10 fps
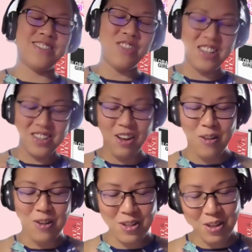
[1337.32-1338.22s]
Been
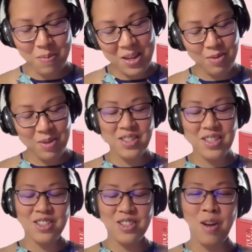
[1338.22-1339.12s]
going to the beach because
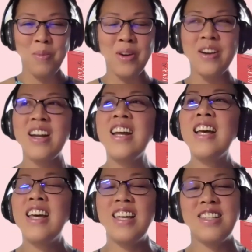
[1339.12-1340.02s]
it's summer.
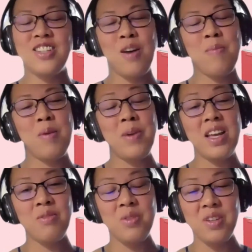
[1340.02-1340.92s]
It's summer
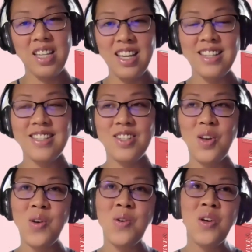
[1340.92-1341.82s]
break for the kids.
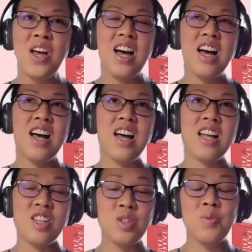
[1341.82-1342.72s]
So
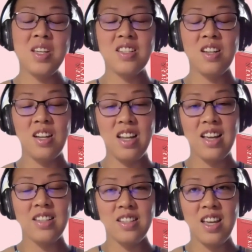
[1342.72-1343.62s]
this week is our
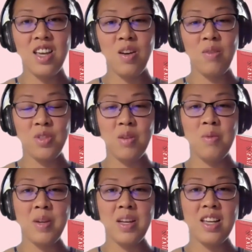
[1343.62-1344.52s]
last day of
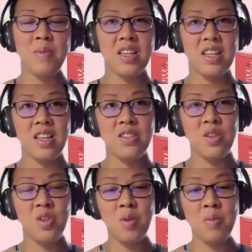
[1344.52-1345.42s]
summer break. My kids
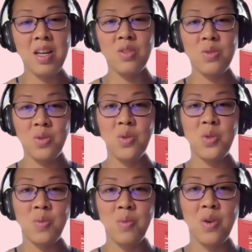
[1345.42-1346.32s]
are going back to school
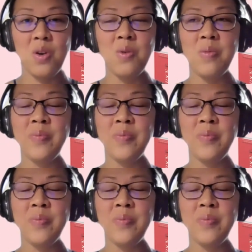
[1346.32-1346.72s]
tomorrow.